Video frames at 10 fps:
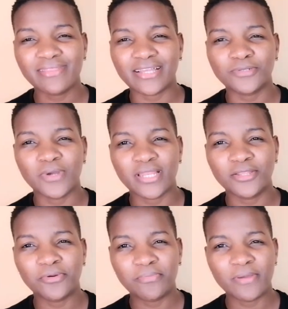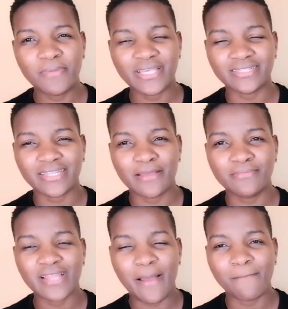mean that when your baby is
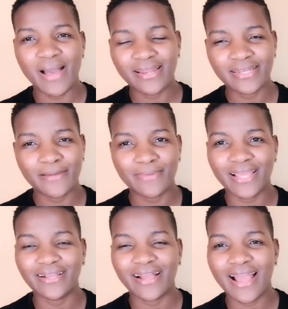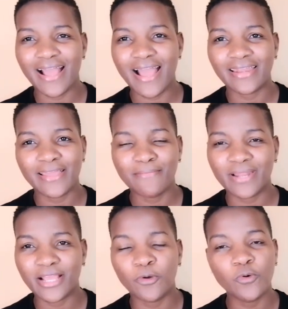named a bad name, like a name
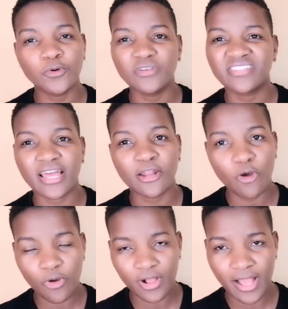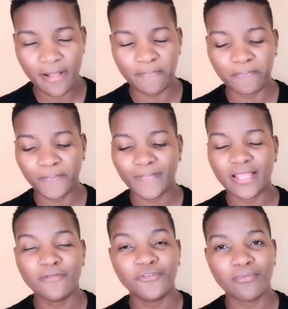like Kundu is an ogre.
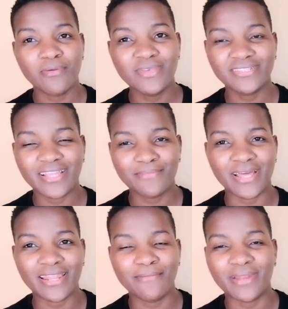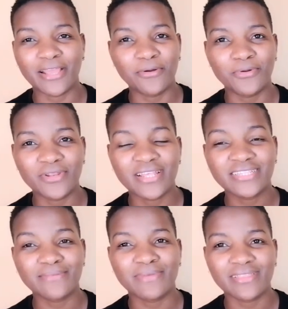If your baby is named a name like Kundu, it
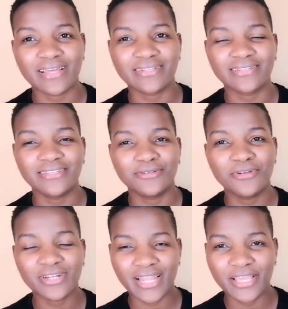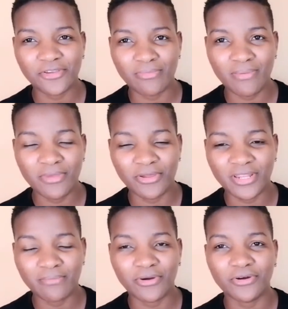doesn't mean that you don't like your baby
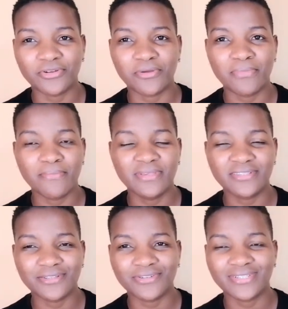anymore, or your baby is